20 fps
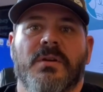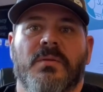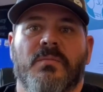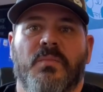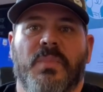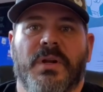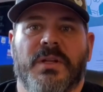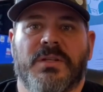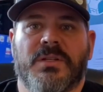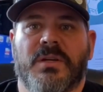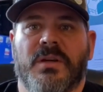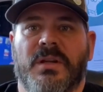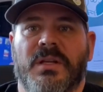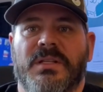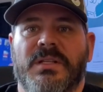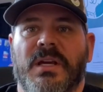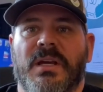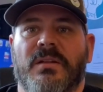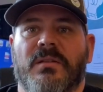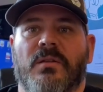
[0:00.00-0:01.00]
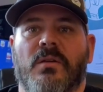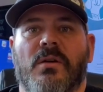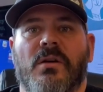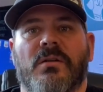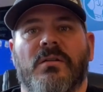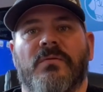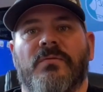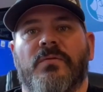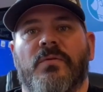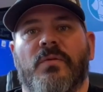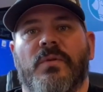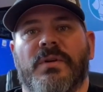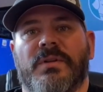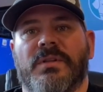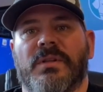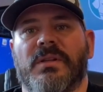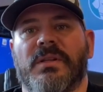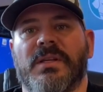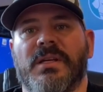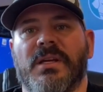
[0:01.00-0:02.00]
But it's going to take longer for it
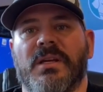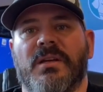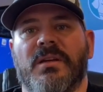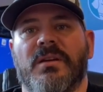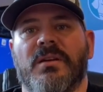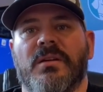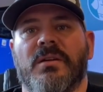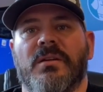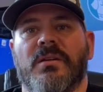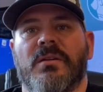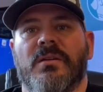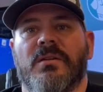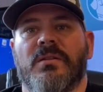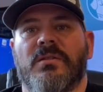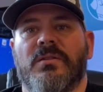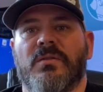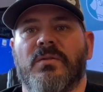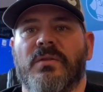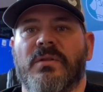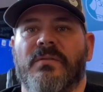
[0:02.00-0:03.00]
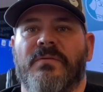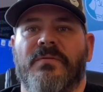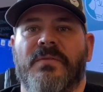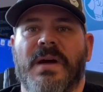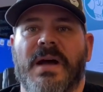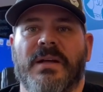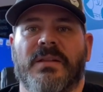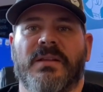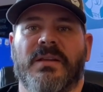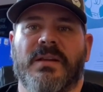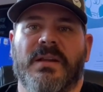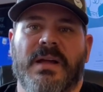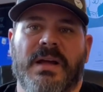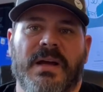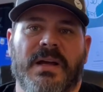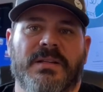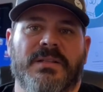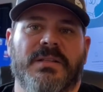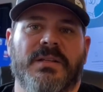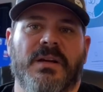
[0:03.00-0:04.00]
to leak due to the fact that it
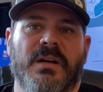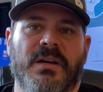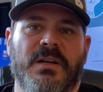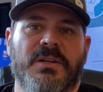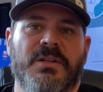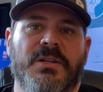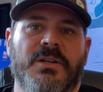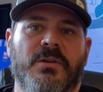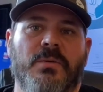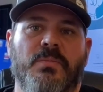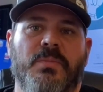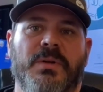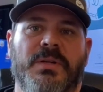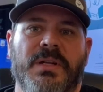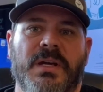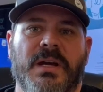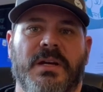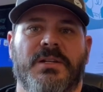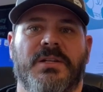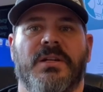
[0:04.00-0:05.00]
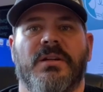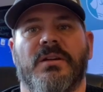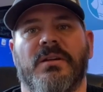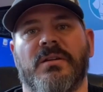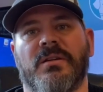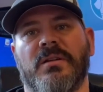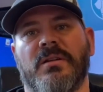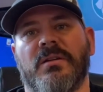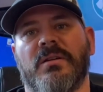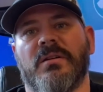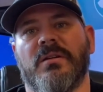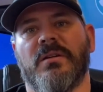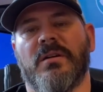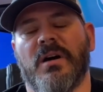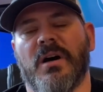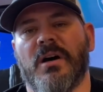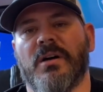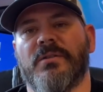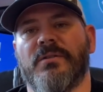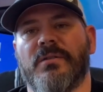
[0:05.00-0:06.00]
has the ice shield protection
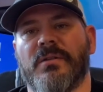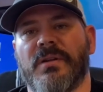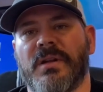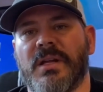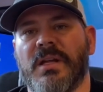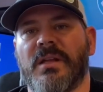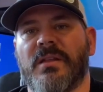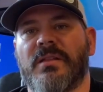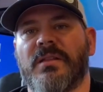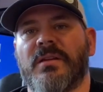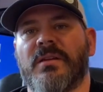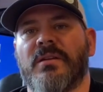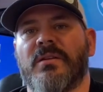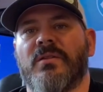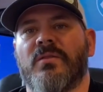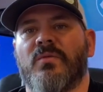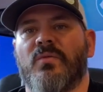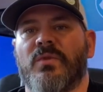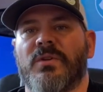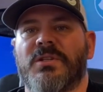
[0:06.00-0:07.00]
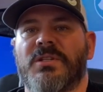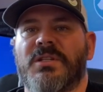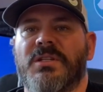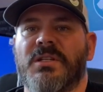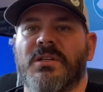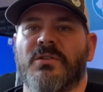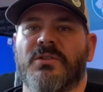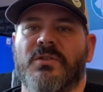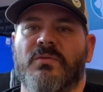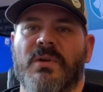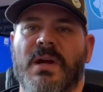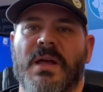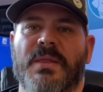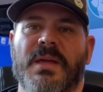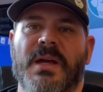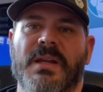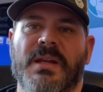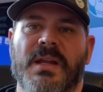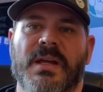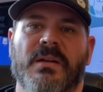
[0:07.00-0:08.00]
underneath, which seals around
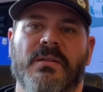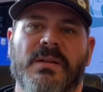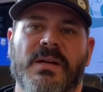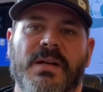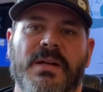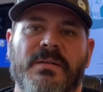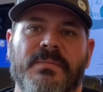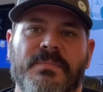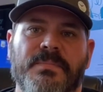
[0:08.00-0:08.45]
that nail head.